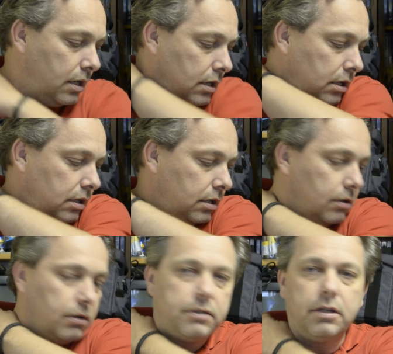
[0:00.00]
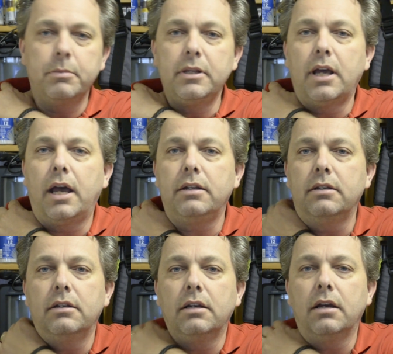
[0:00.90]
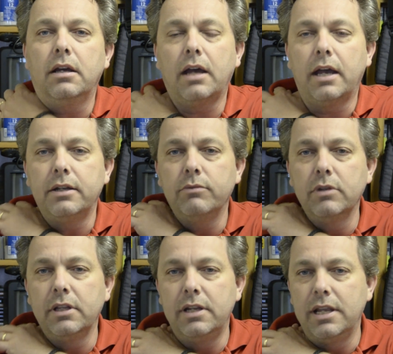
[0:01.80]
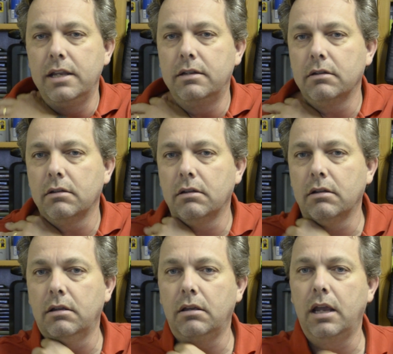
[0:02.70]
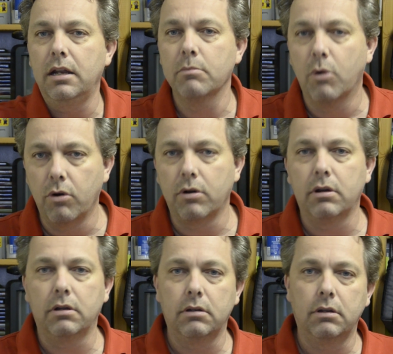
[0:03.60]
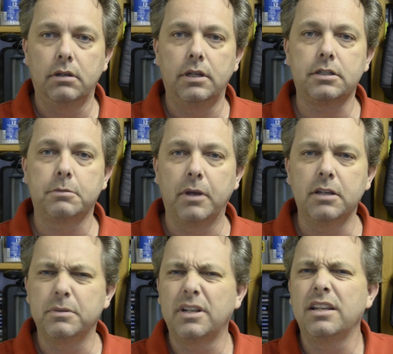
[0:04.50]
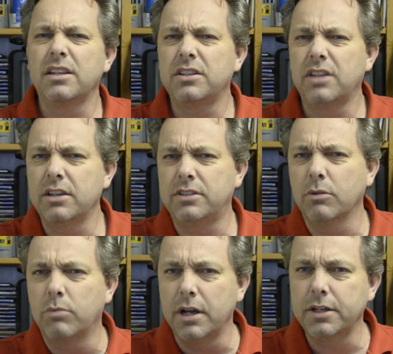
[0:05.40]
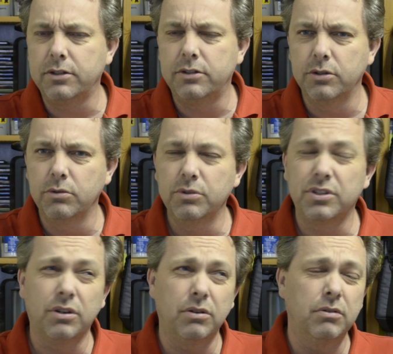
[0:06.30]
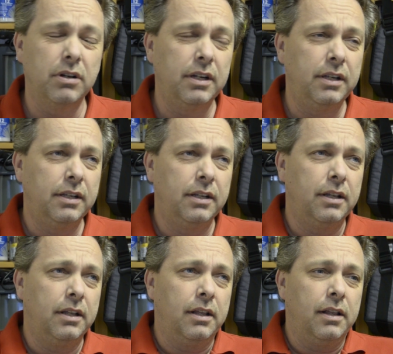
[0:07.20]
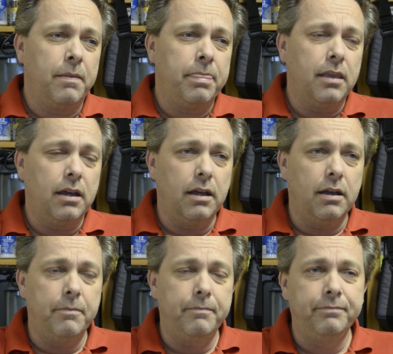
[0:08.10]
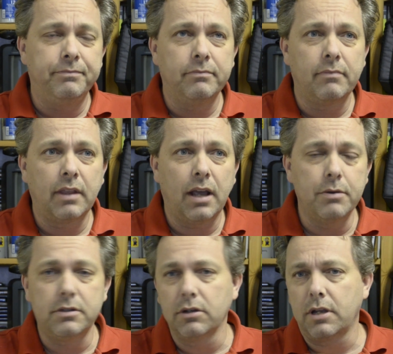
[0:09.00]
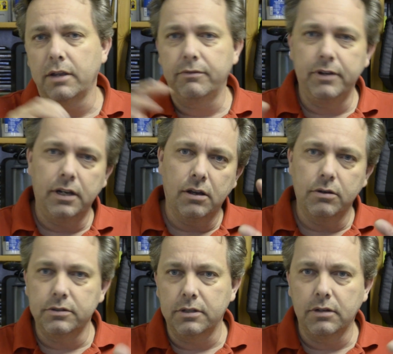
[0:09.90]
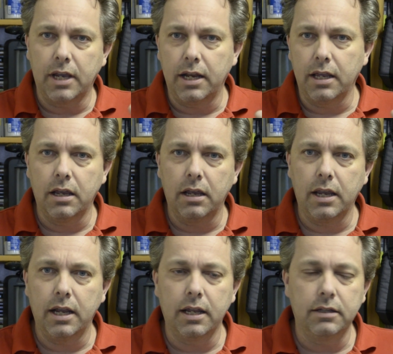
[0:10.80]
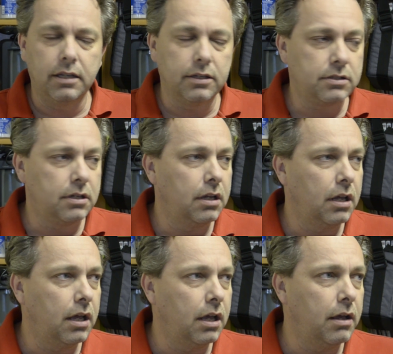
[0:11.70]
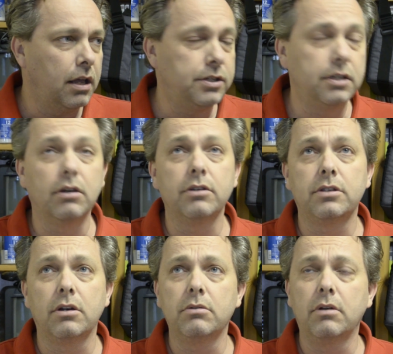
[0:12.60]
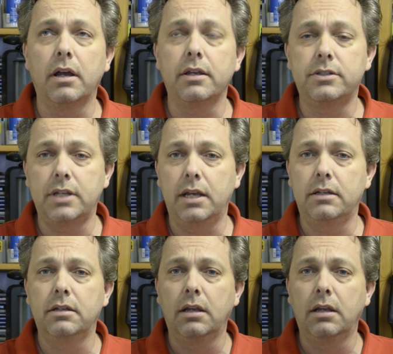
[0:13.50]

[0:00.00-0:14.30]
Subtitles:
to tell me that I didn't really need any more disk space, but I still wanted to, so I was looking at videos, getting a disc, and she'd also said